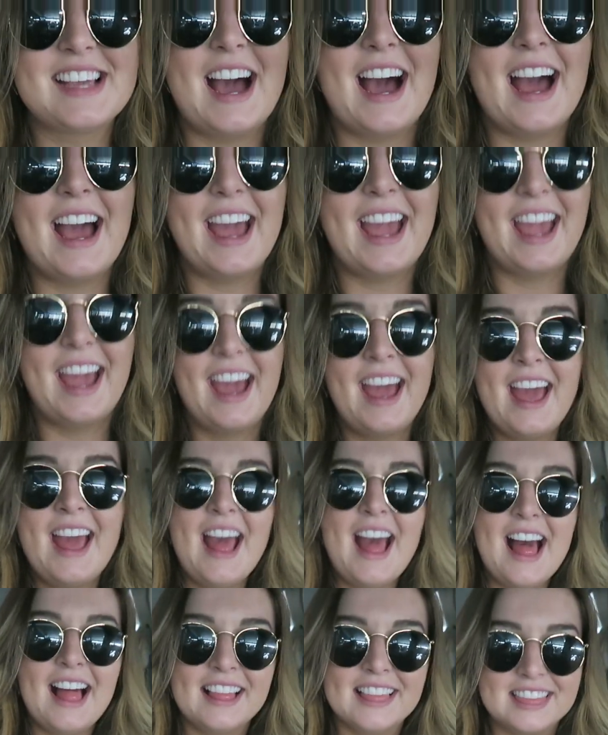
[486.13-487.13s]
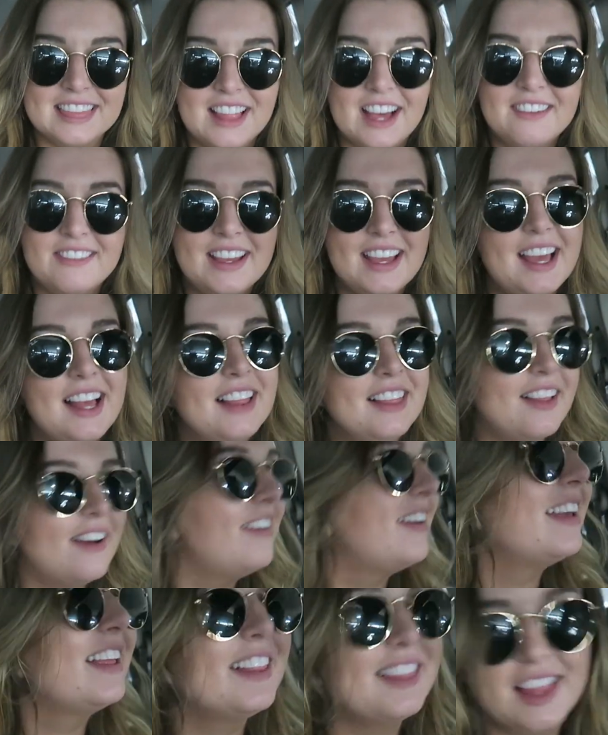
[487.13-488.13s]
I love it, love
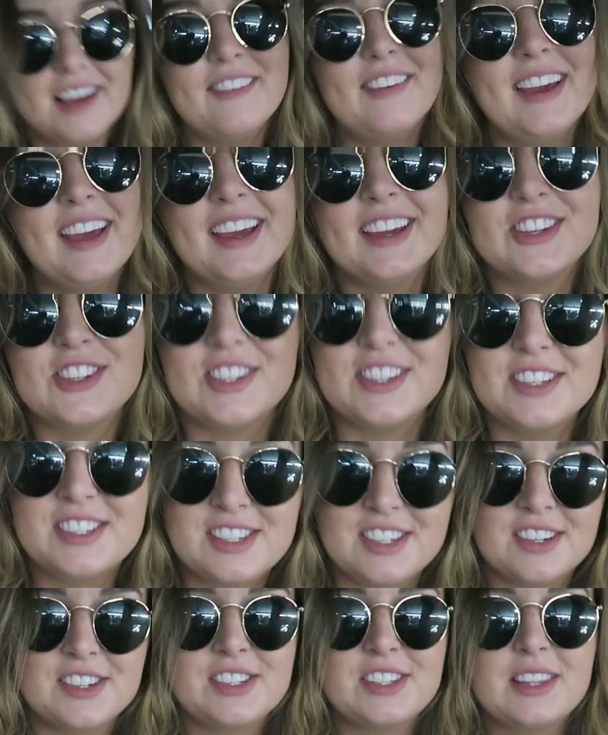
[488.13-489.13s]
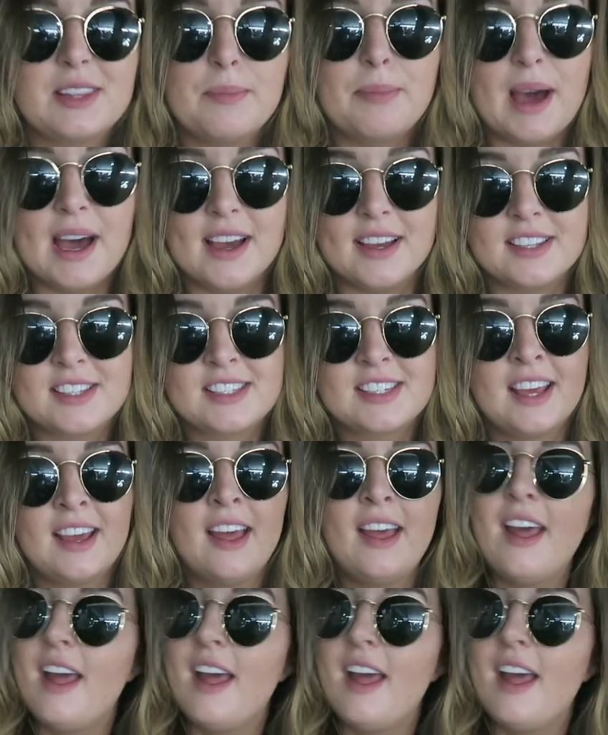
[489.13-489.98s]
it, love it. She's seriously the best.